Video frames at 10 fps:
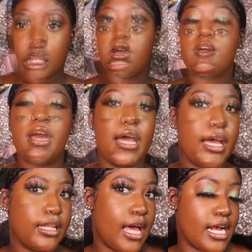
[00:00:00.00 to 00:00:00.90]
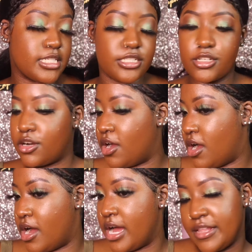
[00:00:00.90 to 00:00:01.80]
Okay, lashes are
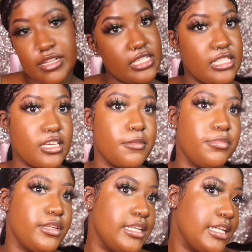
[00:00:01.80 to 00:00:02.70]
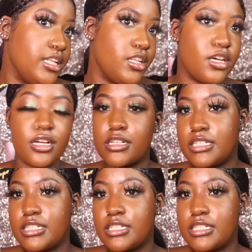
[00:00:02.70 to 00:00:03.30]
on. This is the completed look.